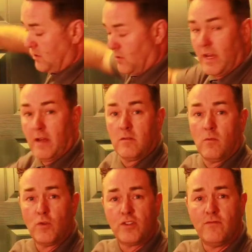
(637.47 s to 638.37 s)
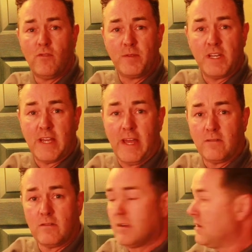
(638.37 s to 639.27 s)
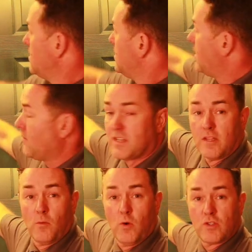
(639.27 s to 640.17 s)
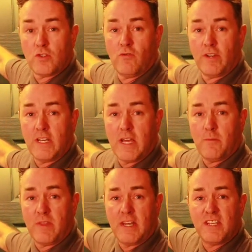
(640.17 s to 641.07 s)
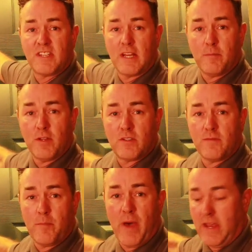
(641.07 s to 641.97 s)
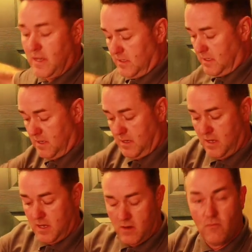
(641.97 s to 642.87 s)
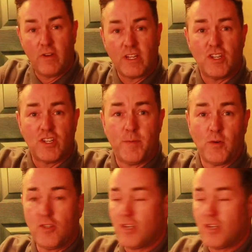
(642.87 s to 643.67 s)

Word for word: all down. Once you've rubbed it down, obviously the water's running down with any sediment of the paint, rinse your sponge